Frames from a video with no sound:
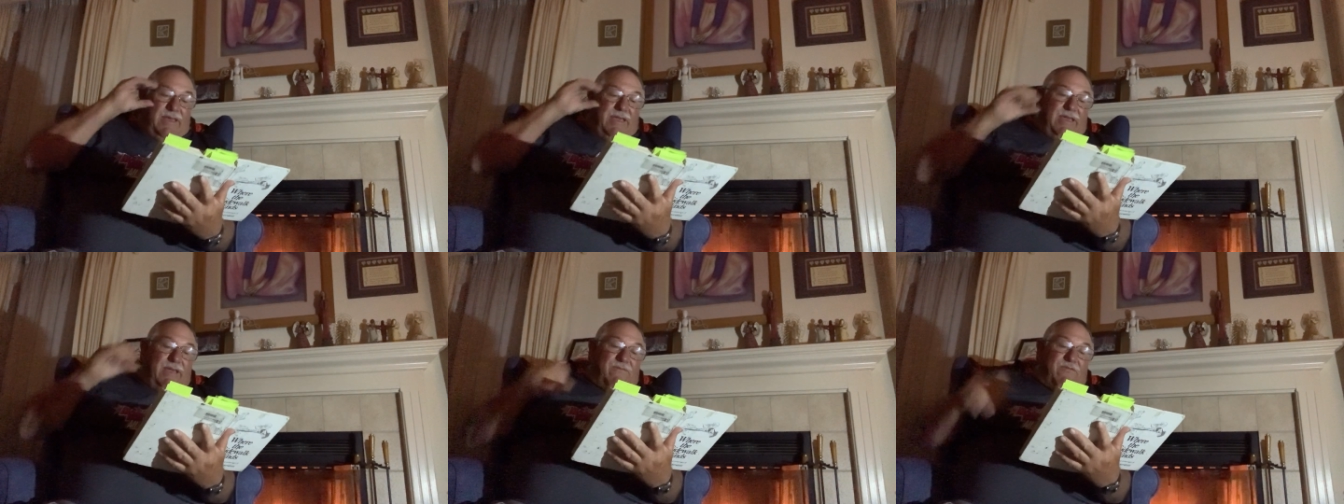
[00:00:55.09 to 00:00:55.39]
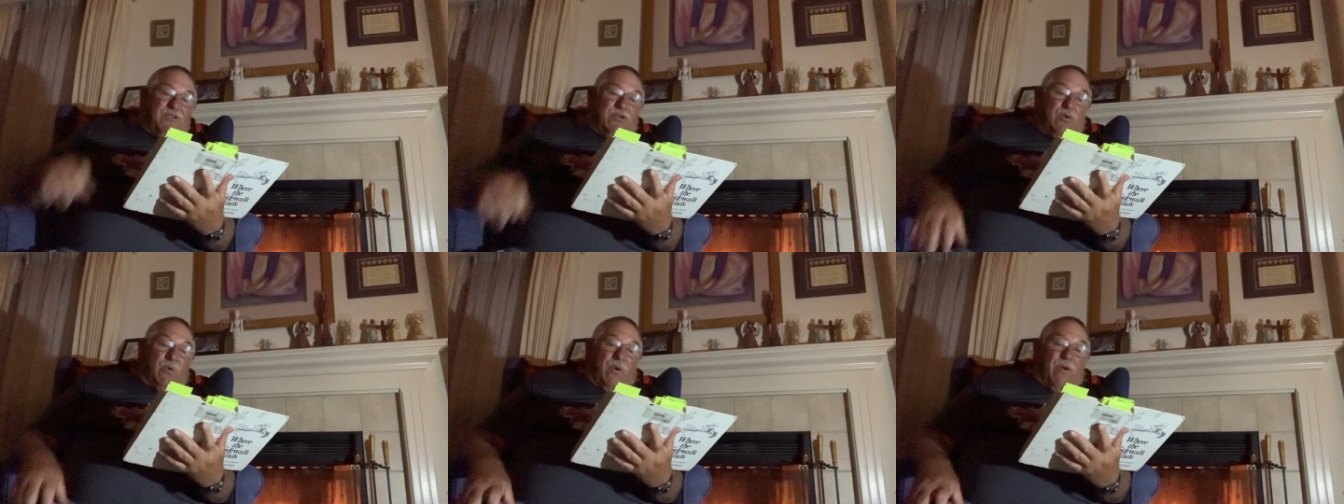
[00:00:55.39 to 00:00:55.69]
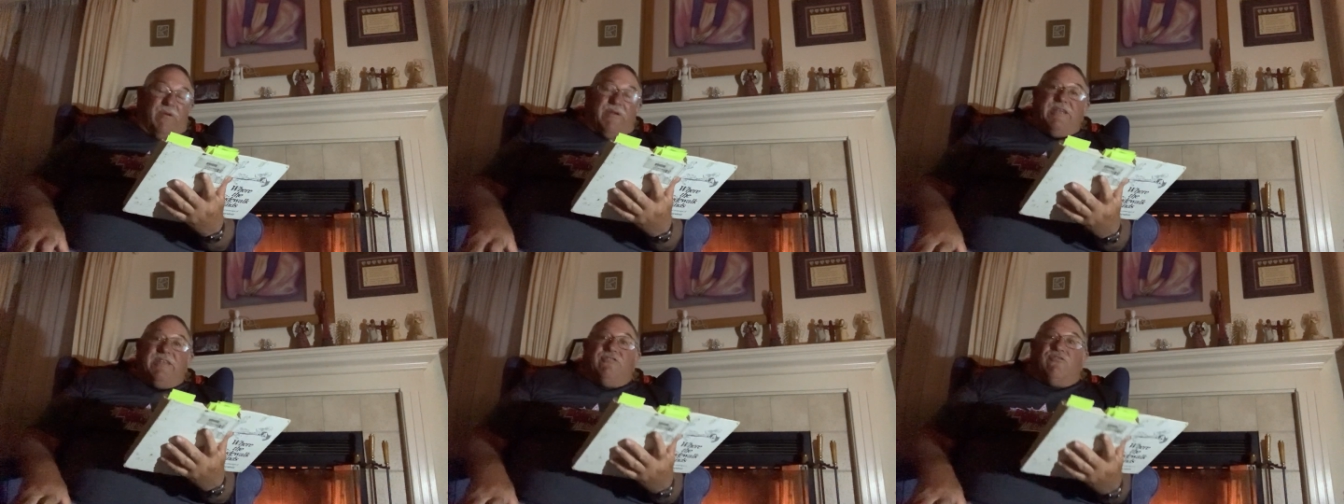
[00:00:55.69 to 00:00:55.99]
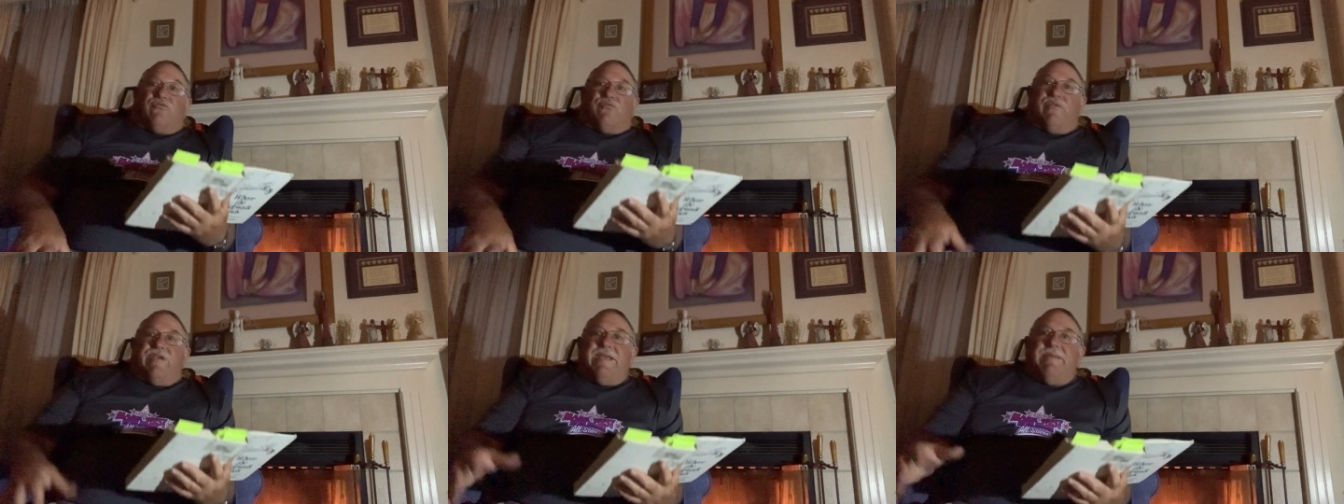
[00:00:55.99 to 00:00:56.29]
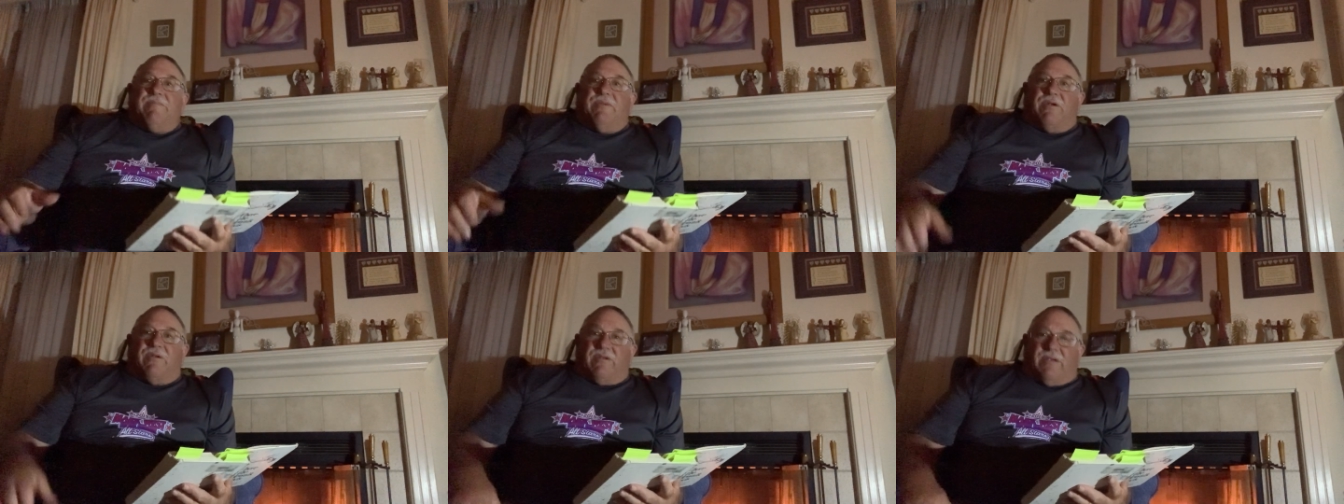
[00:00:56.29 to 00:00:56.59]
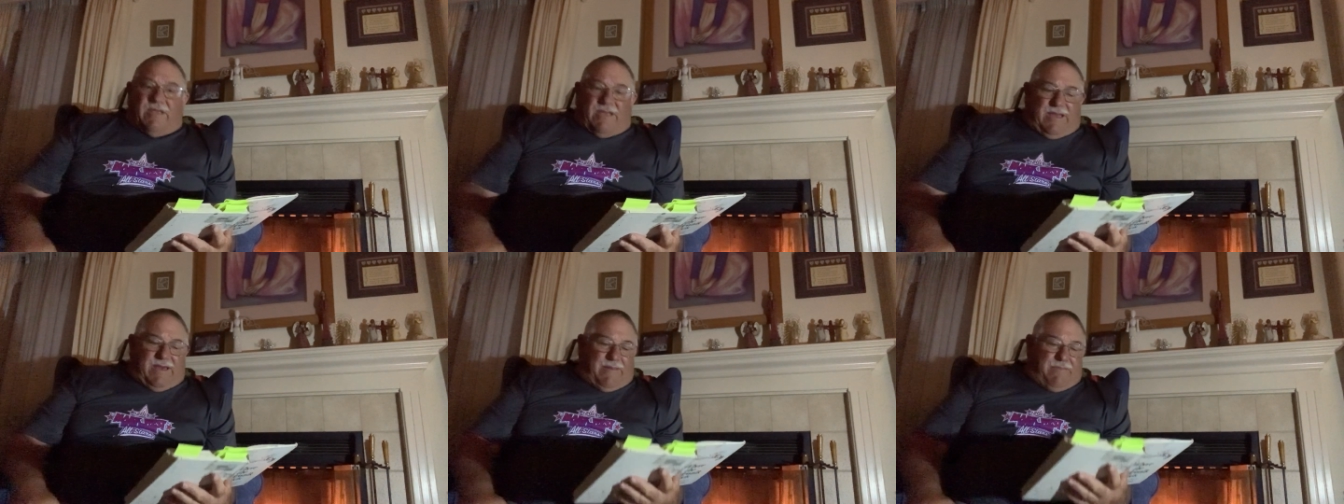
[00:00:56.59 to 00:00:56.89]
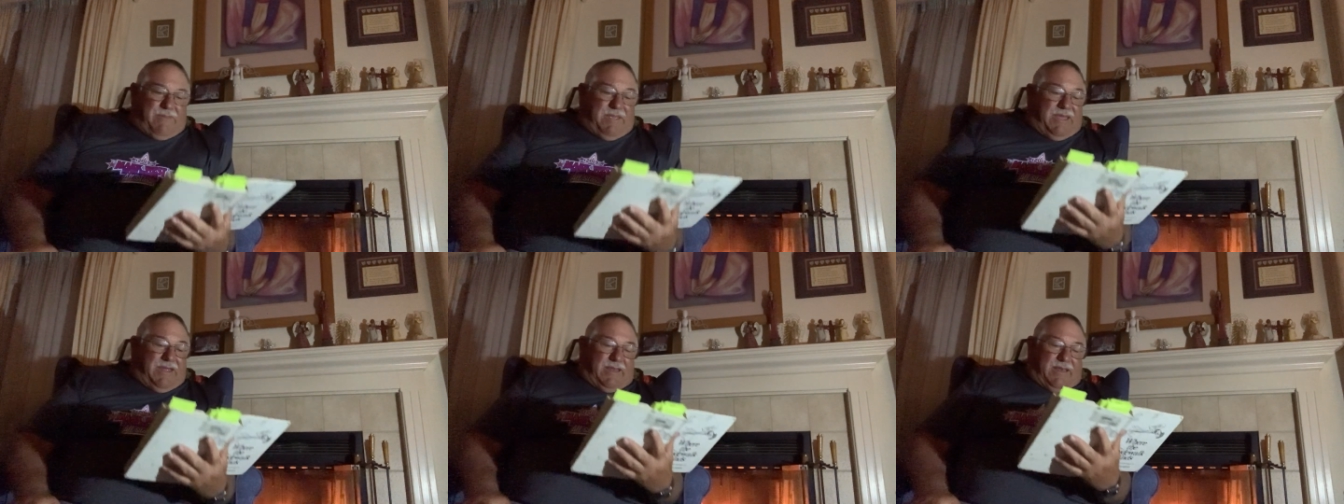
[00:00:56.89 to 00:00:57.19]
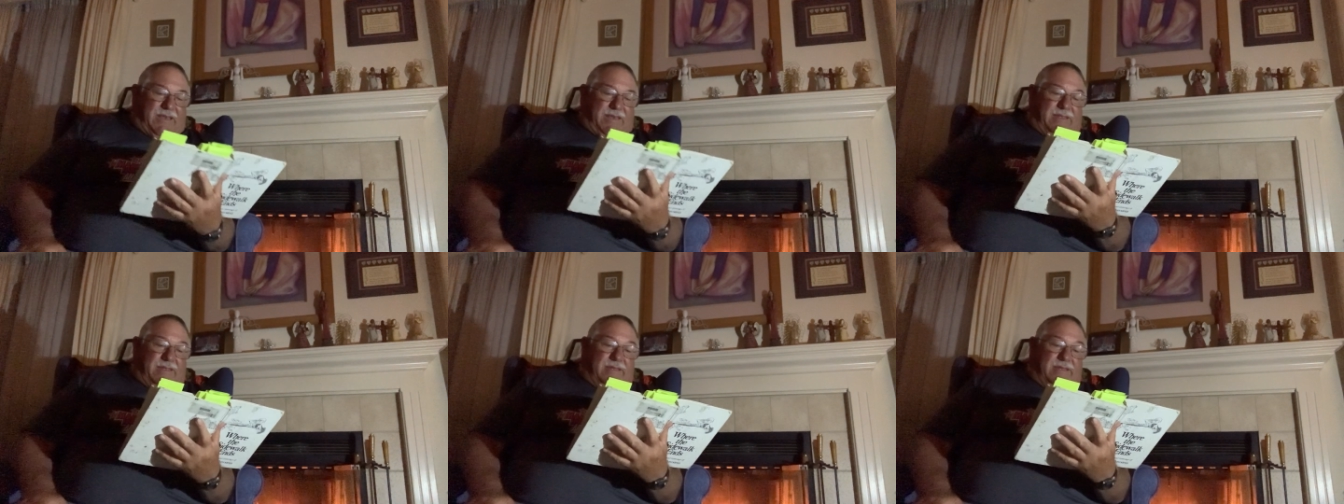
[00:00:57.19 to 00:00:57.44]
If you are a dreamer, come in.